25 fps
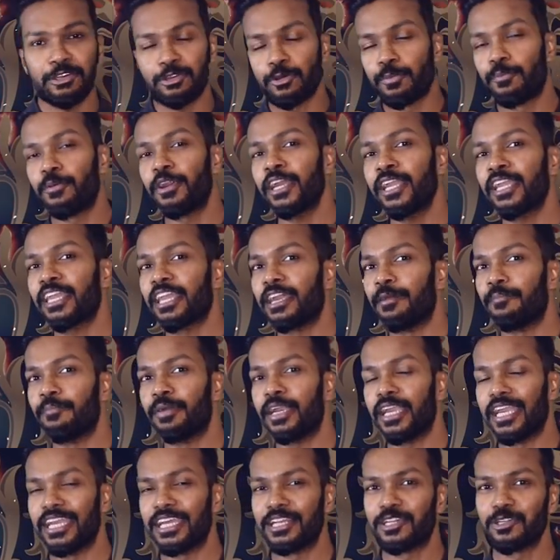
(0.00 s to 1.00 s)
to bring him
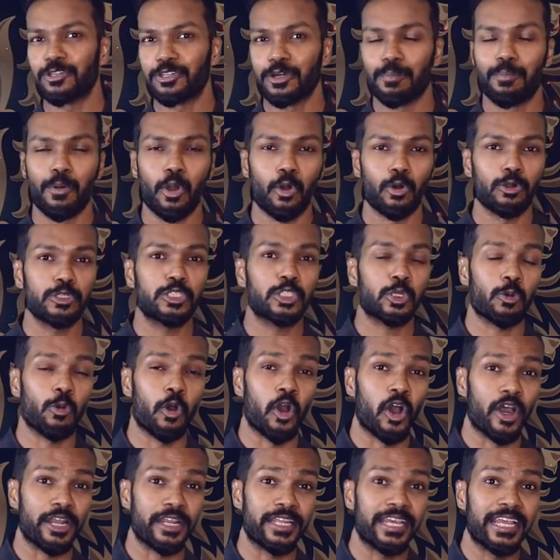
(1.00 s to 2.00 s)
into the bold
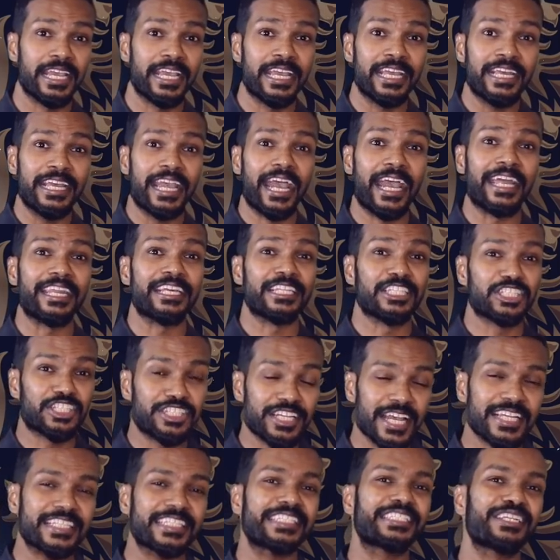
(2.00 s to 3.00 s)
squad. And in
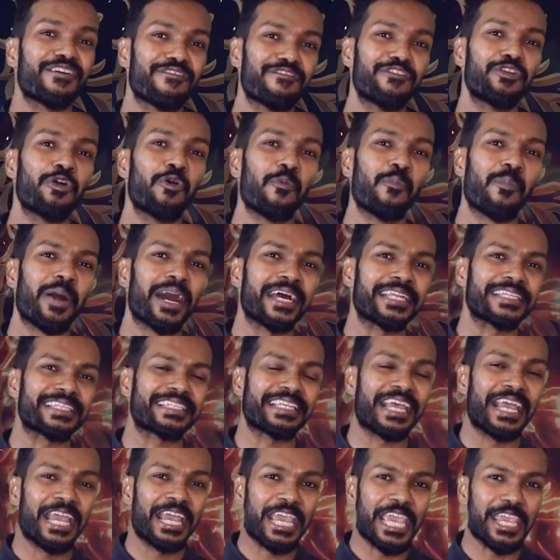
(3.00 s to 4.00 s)
just a few months,
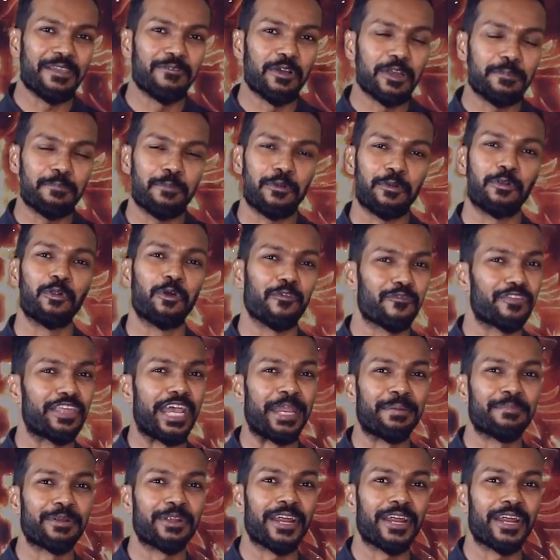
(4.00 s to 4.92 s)
he would prove them